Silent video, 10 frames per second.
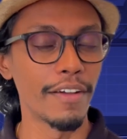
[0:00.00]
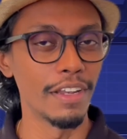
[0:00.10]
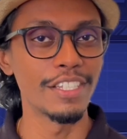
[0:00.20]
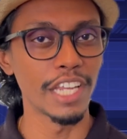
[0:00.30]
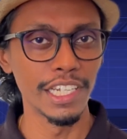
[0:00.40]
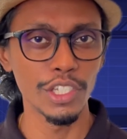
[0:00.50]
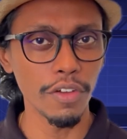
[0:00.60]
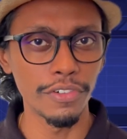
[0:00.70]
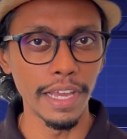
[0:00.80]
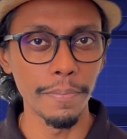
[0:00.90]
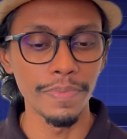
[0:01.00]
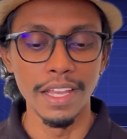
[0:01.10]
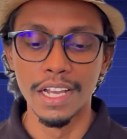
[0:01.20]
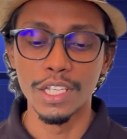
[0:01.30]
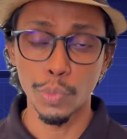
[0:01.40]
knowledge trading software,
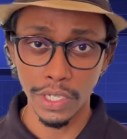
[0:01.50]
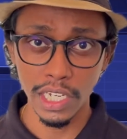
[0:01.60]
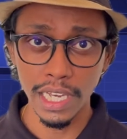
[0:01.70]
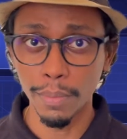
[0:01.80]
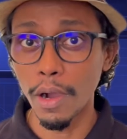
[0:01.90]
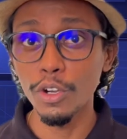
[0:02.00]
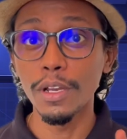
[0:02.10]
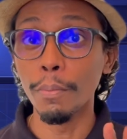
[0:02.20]
especially about